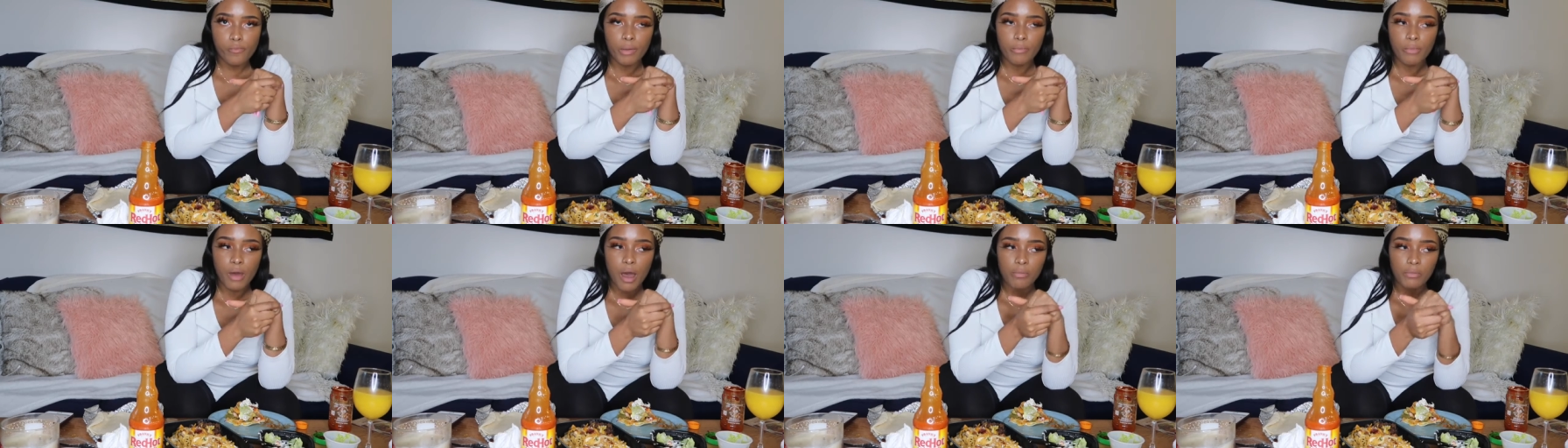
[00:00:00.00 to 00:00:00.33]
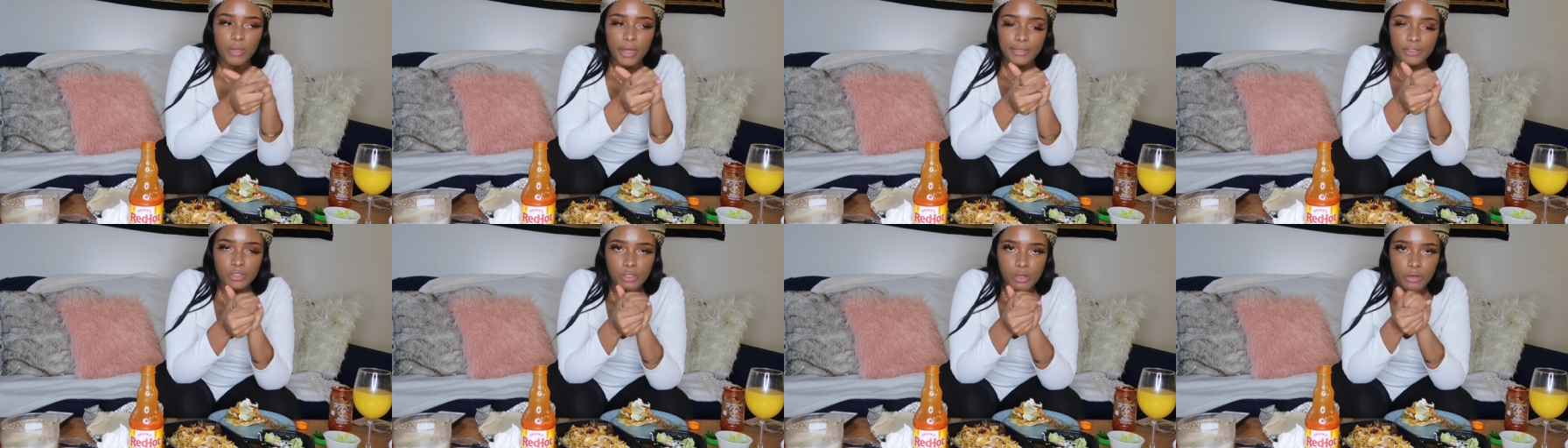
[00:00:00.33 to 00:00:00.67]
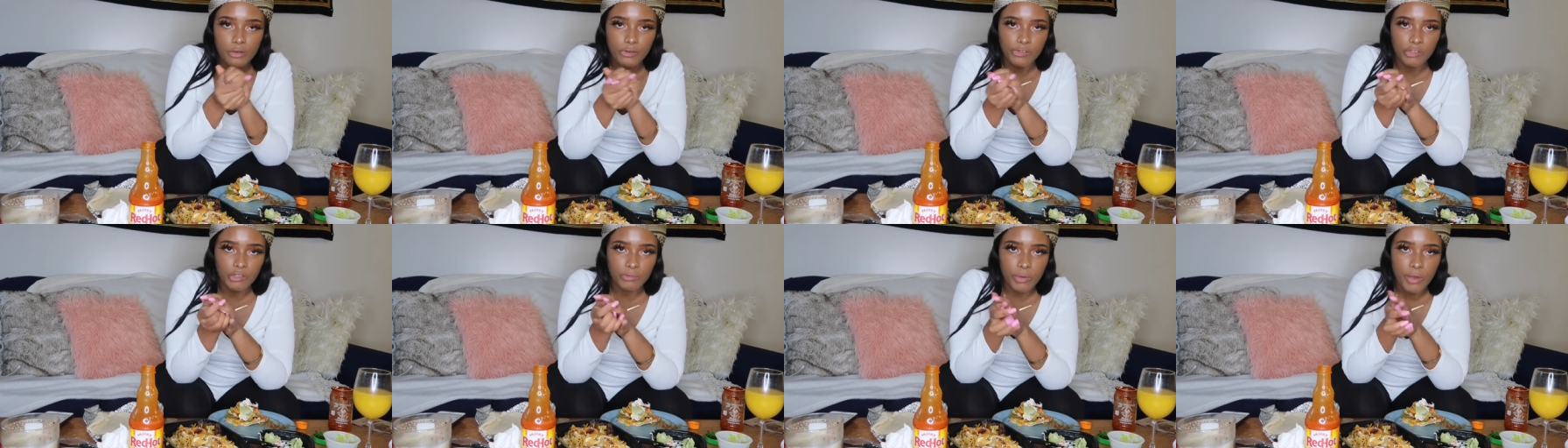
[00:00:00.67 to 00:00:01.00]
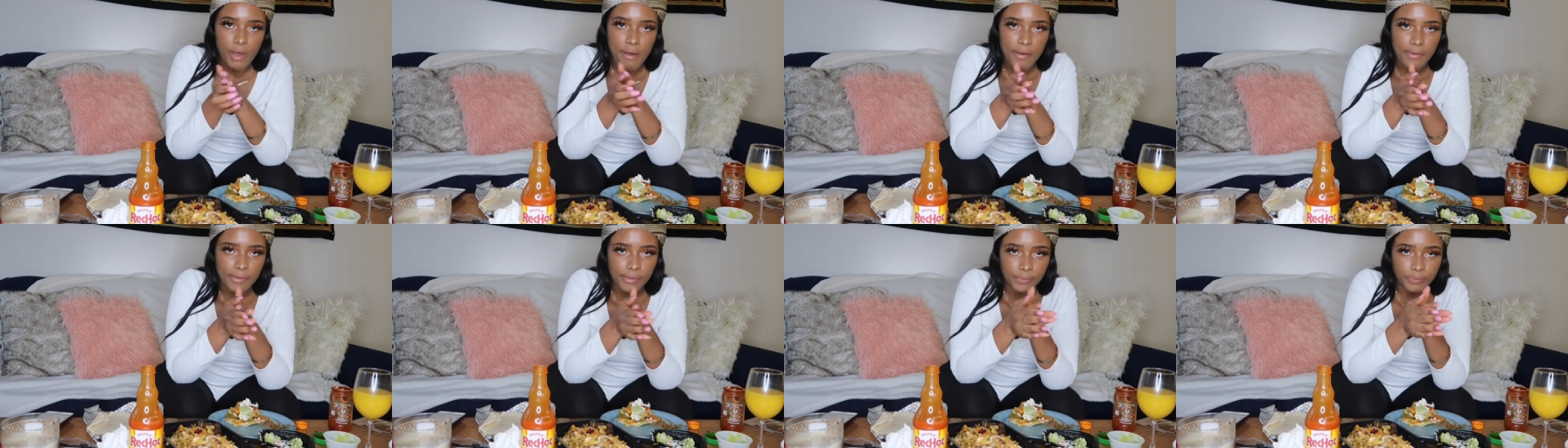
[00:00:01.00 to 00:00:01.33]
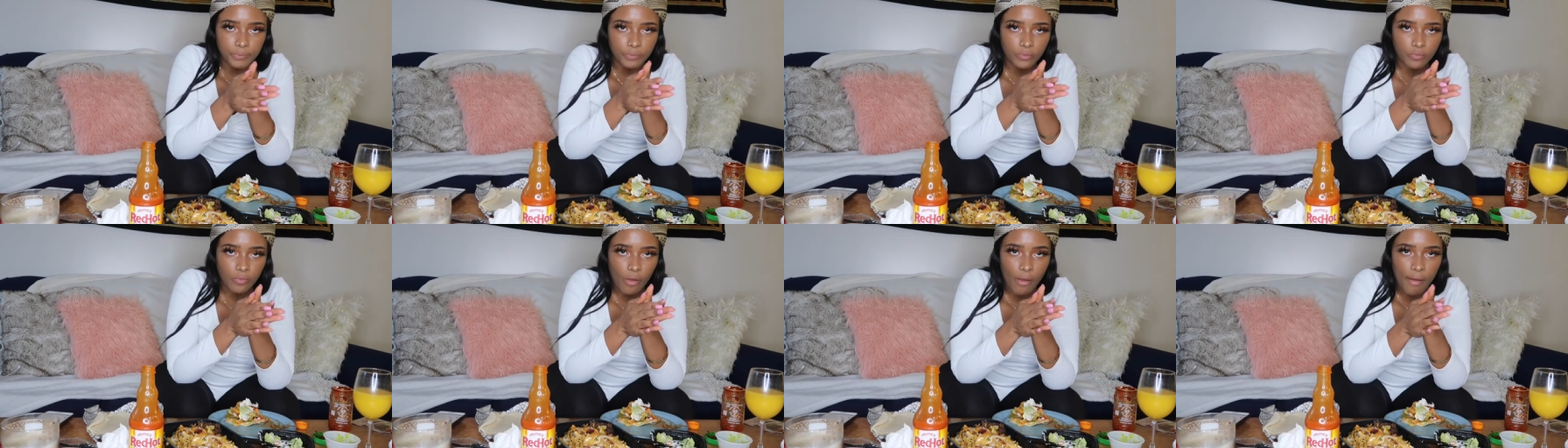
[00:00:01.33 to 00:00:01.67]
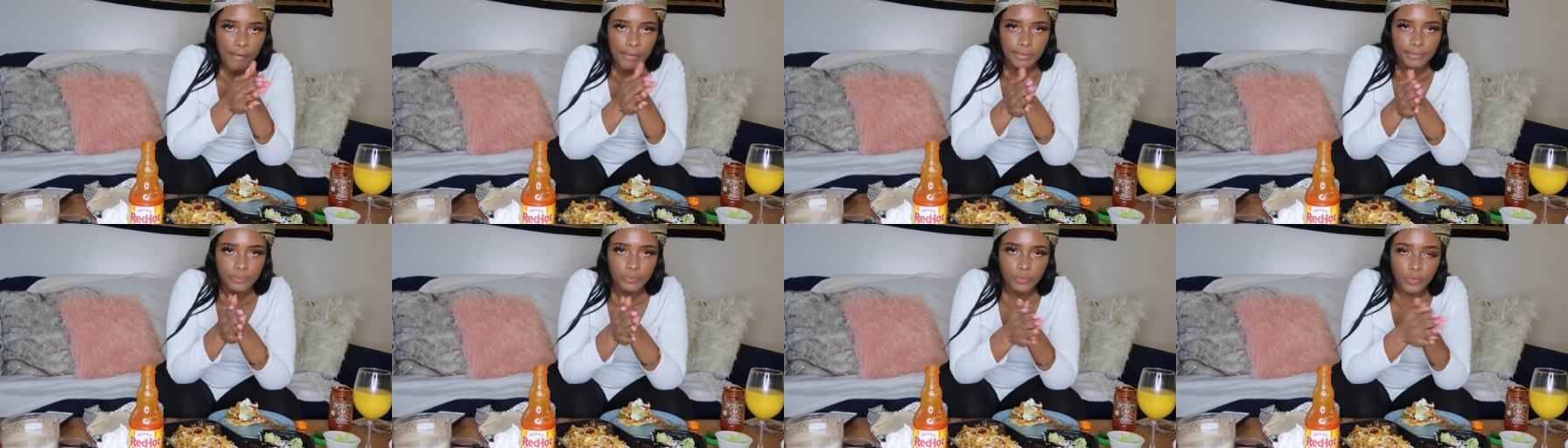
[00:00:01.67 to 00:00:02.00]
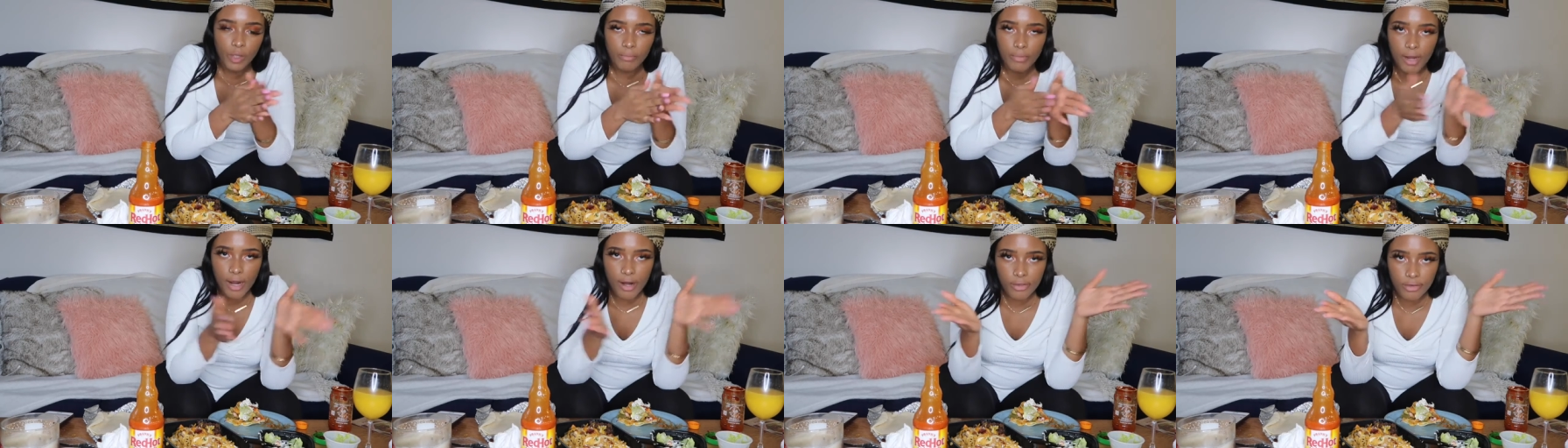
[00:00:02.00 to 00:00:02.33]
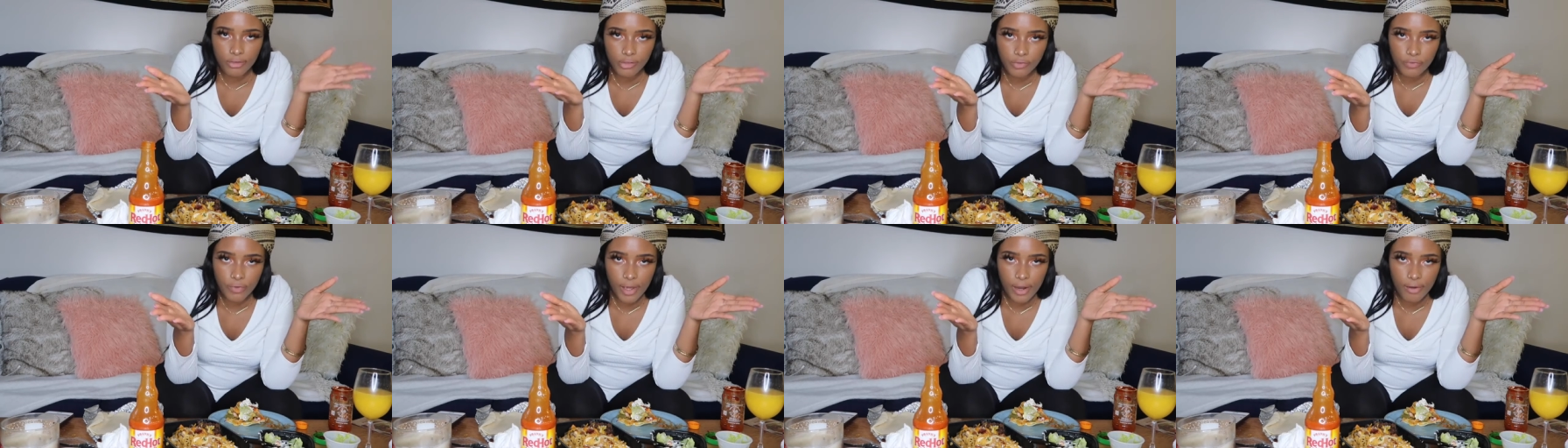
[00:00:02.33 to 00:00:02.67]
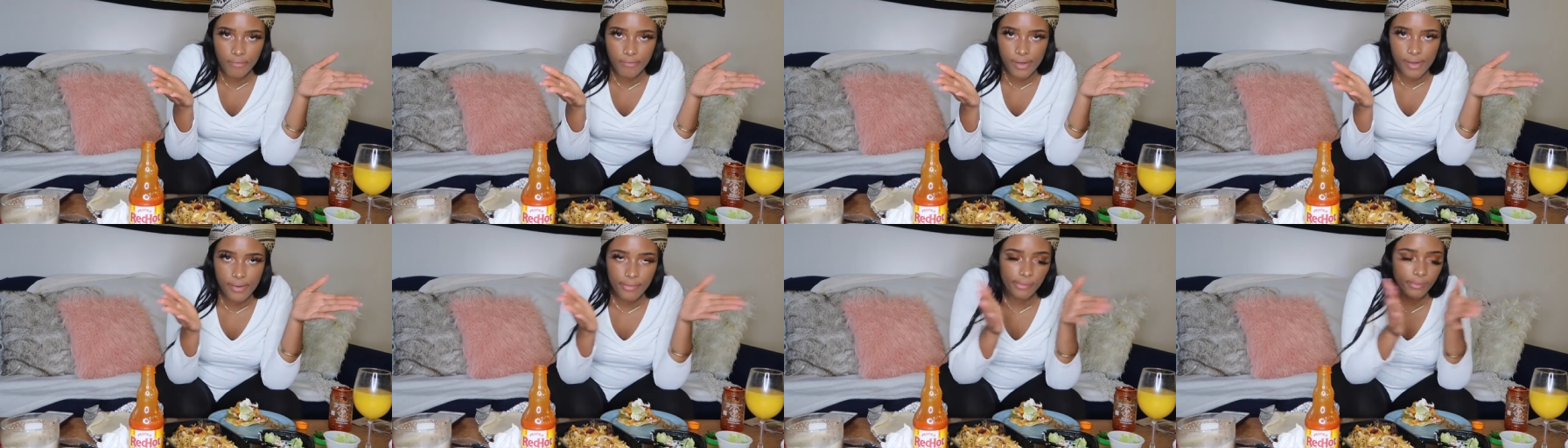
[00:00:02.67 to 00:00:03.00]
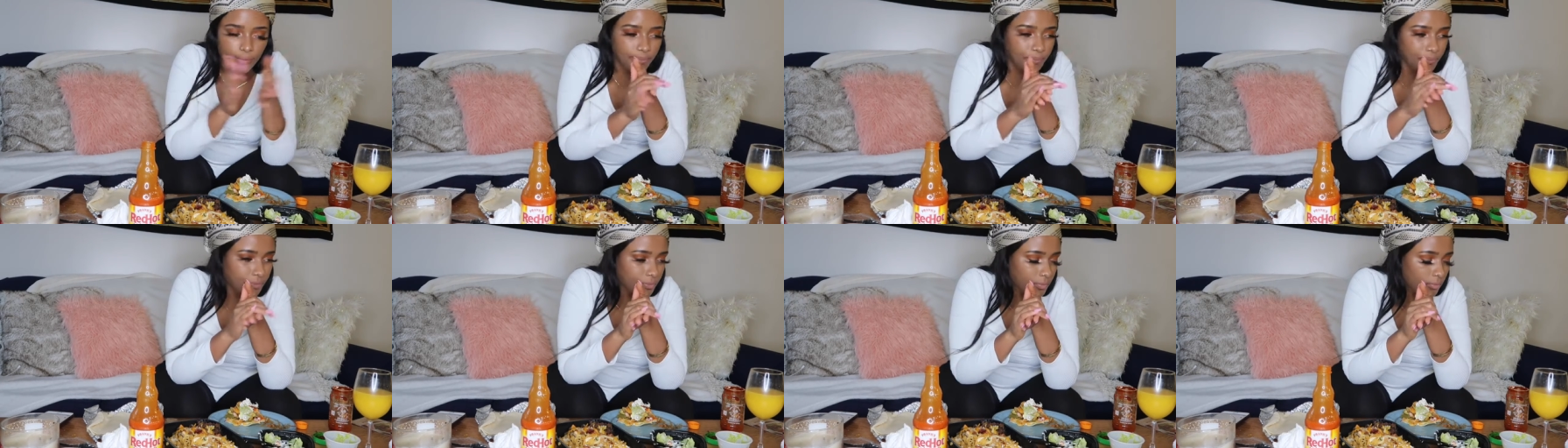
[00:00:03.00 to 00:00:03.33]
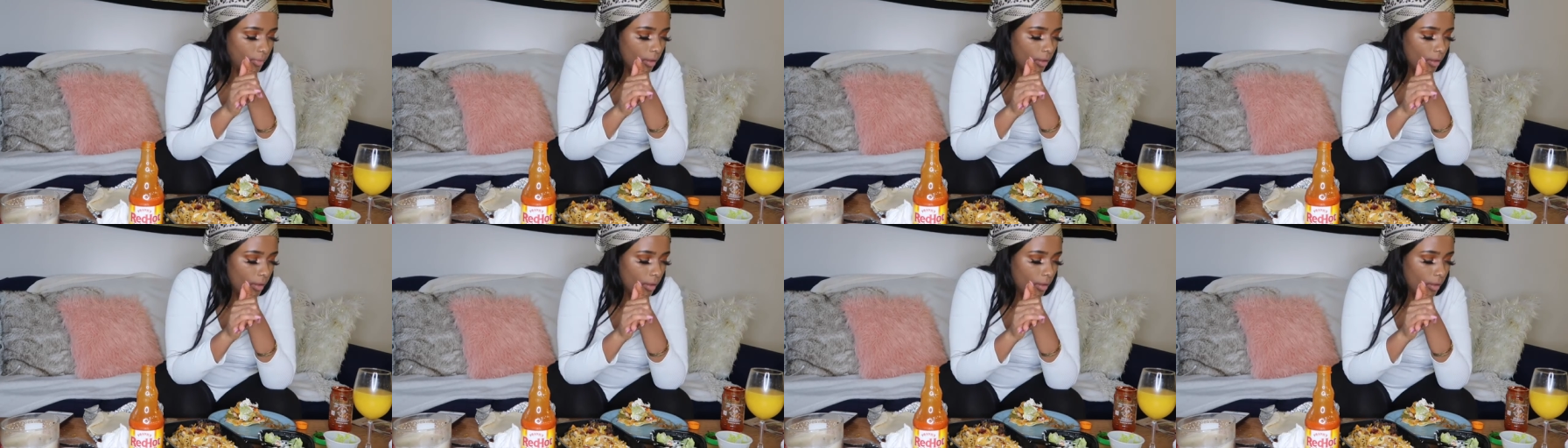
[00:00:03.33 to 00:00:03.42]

My mom likes those, but I'm not a huge fan of it.